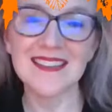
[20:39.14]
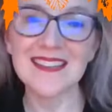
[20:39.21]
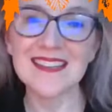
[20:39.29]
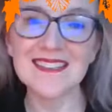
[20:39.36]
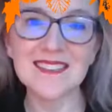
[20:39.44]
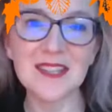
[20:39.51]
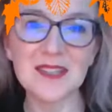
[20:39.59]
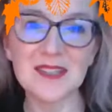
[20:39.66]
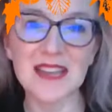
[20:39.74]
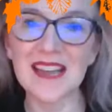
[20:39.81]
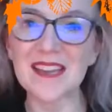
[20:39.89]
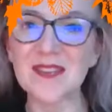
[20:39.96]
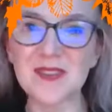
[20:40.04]
That's like
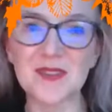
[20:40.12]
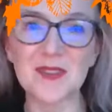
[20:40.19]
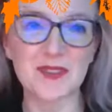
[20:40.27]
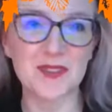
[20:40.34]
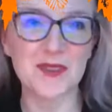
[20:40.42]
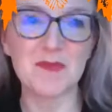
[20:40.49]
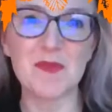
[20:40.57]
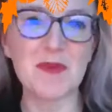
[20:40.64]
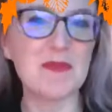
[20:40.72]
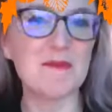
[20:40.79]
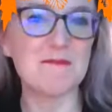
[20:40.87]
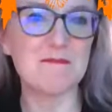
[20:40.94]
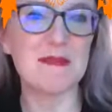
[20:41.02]
extra
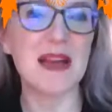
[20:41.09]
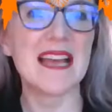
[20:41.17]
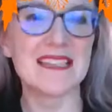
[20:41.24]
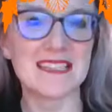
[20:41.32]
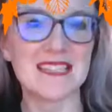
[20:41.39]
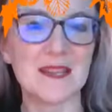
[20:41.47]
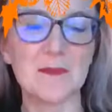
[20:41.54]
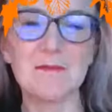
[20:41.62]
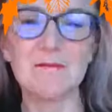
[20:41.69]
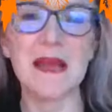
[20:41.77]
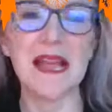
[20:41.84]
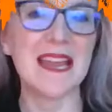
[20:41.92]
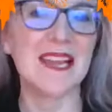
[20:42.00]
super massive,
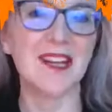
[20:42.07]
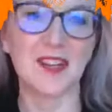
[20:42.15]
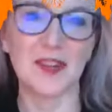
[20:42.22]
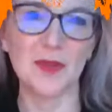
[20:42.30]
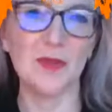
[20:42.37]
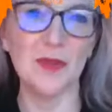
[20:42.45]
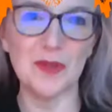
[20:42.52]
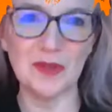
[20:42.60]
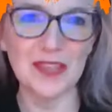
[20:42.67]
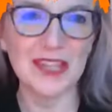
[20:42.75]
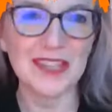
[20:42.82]
mega cool.